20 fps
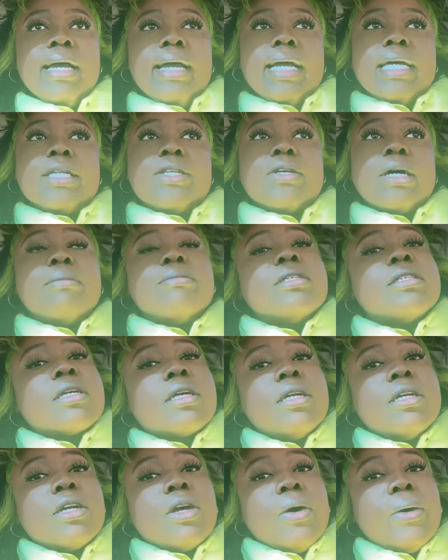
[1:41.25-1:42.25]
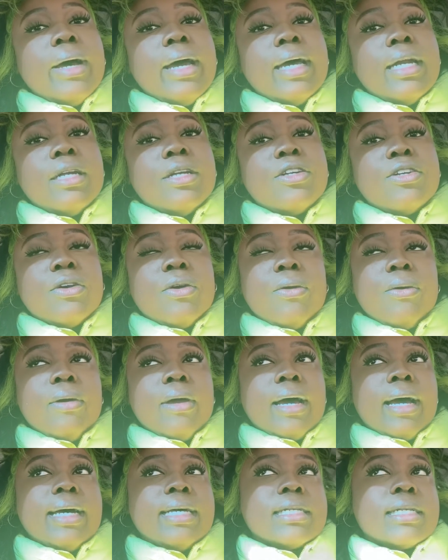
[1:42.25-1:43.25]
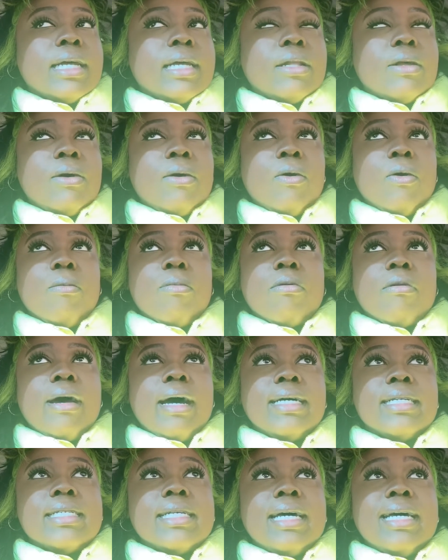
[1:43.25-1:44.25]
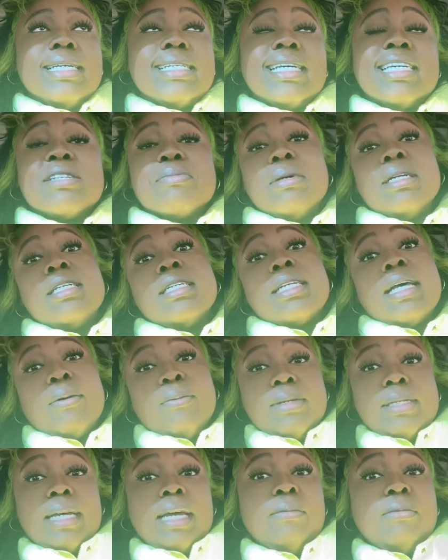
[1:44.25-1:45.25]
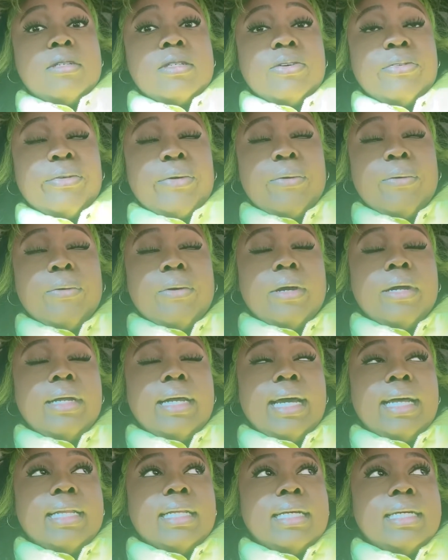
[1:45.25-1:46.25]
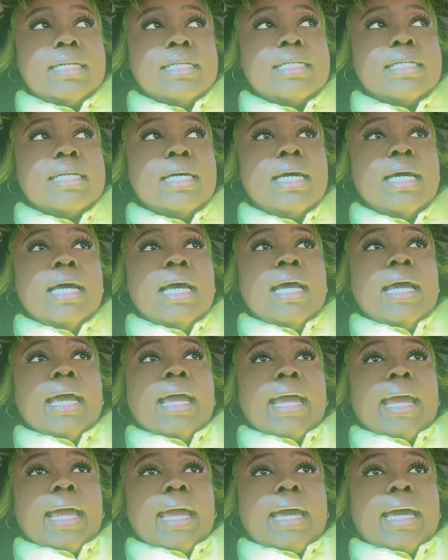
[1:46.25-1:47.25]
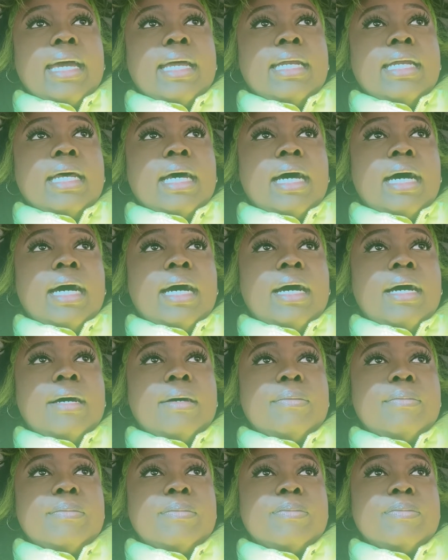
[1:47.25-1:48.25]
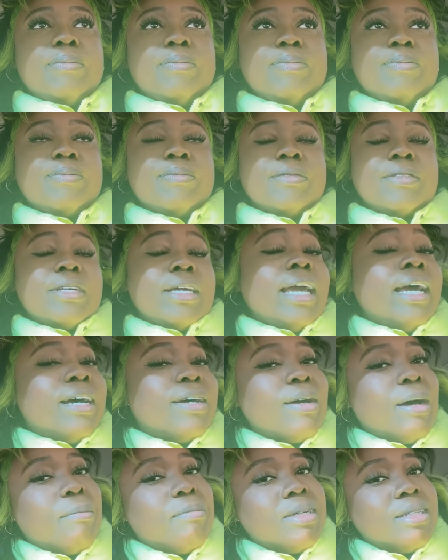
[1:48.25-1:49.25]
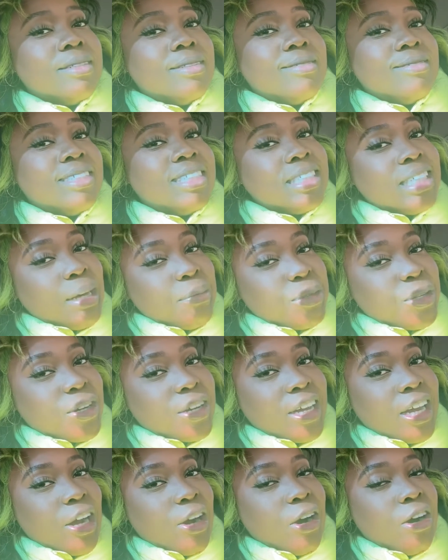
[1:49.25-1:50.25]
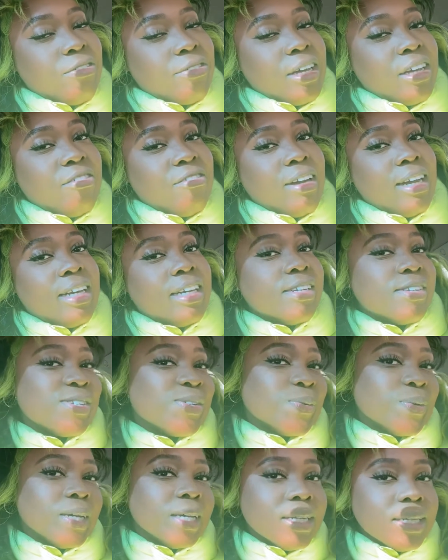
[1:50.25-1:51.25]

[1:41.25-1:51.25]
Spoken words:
And so I'm just gonna go ahead and show you guys like the whole process, as much as I was able to record at least. And so yeah, I'm gonna stop talking your ear off, get right into it.